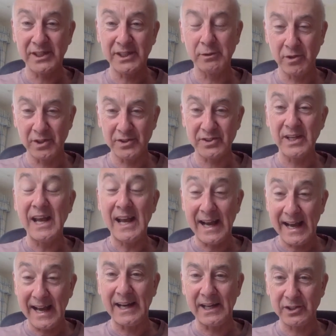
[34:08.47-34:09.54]
In other words,
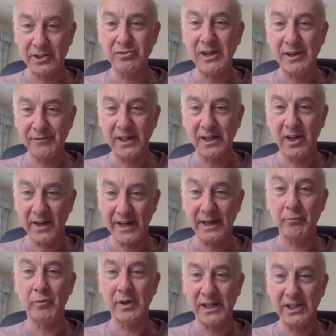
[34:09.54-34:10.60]
at a traffic light,
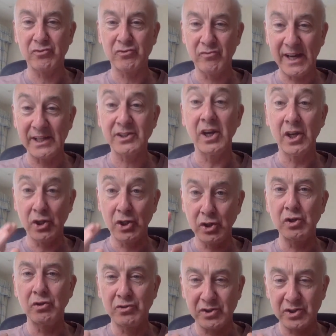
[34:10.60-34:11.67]
when it's red,
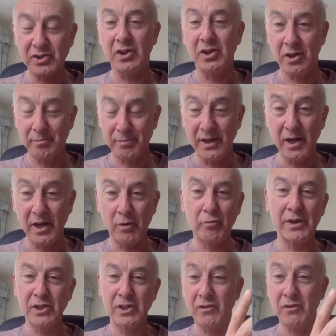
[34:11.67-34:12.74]
you stop,
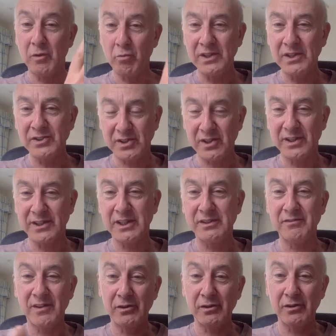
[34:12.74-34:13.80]
whether you're on one side of the
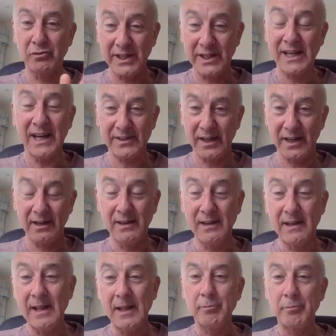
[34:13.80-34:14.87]
road or the other.
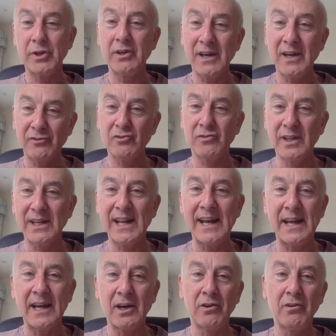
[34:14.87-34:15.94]
But you have to
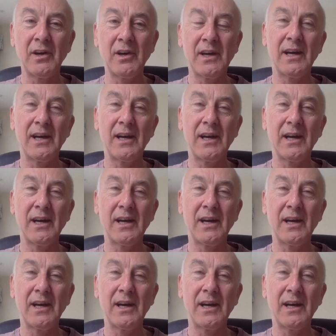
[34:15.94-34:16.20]
allow